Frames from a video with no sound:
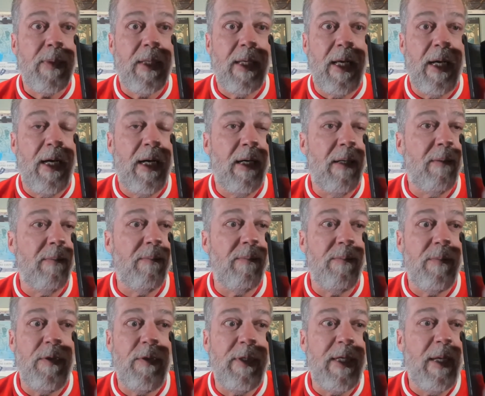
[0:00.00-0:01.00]

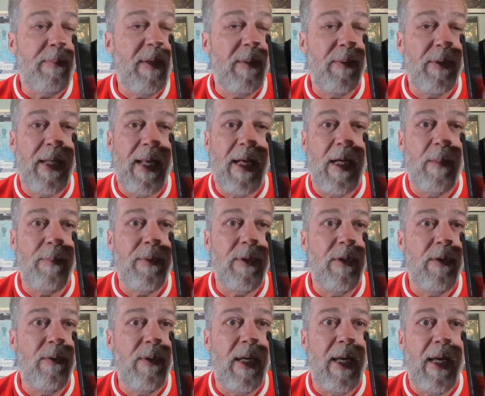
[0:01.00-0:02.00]
You get people to help
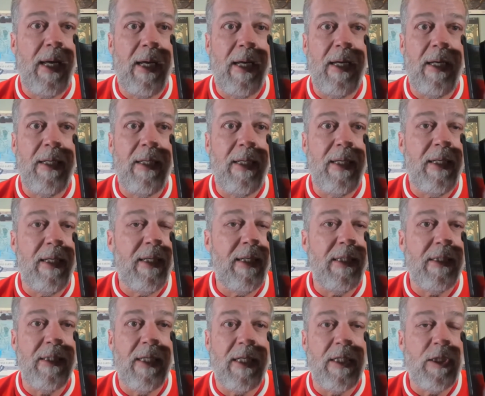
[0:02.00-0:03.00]
you, and it
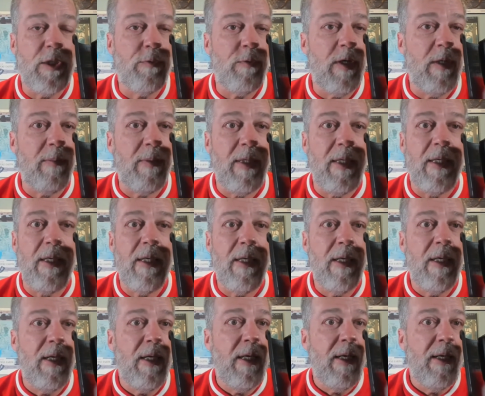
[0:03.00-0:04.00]
is extremely
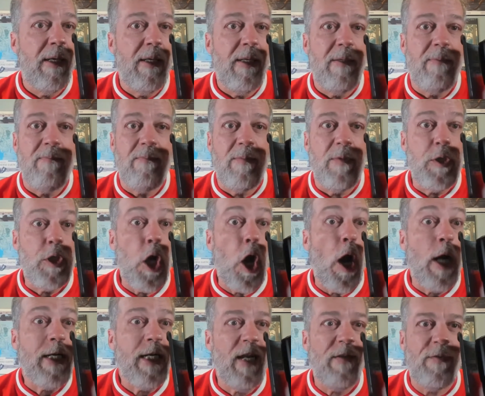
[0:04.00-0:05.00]

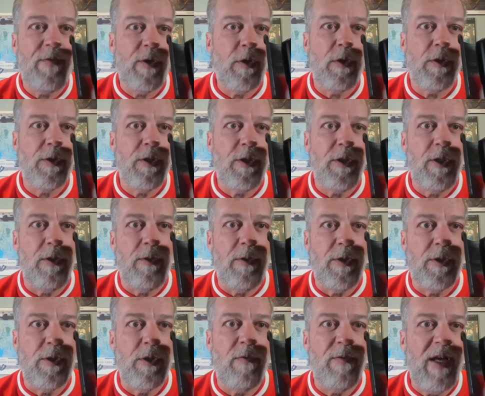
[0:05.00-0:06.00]
non-difficult to do.
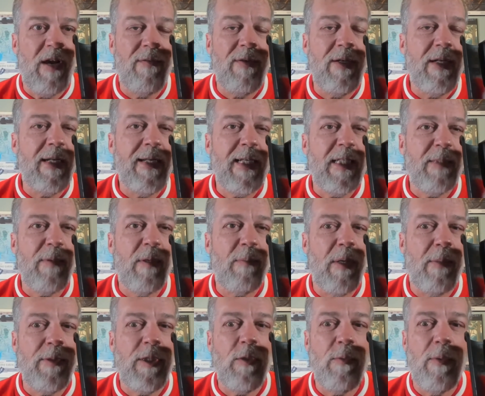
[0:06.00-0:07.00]
So if you have any ideas about
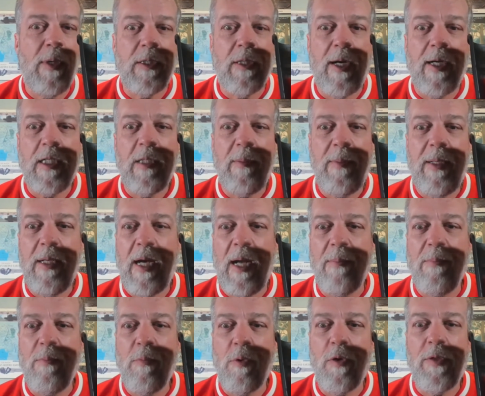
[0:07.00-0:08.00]
publishing, want to talk to me,
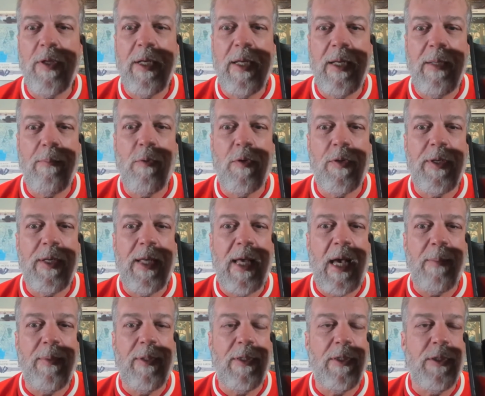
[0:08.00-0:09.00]
I'm more than
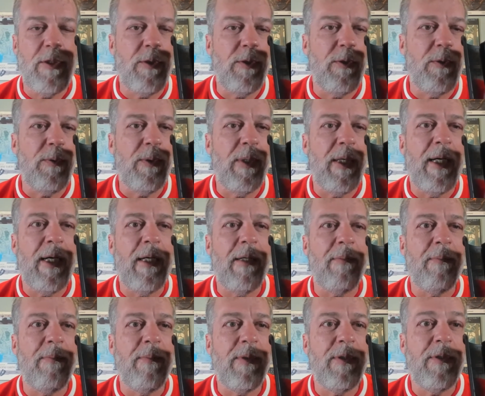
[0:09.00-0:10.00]
happy to
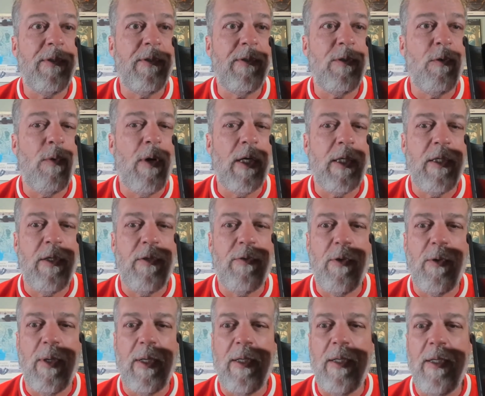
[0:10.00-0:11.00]
walk you
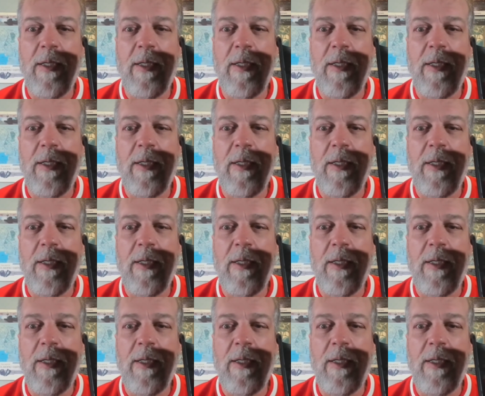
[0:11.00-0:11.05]
through it.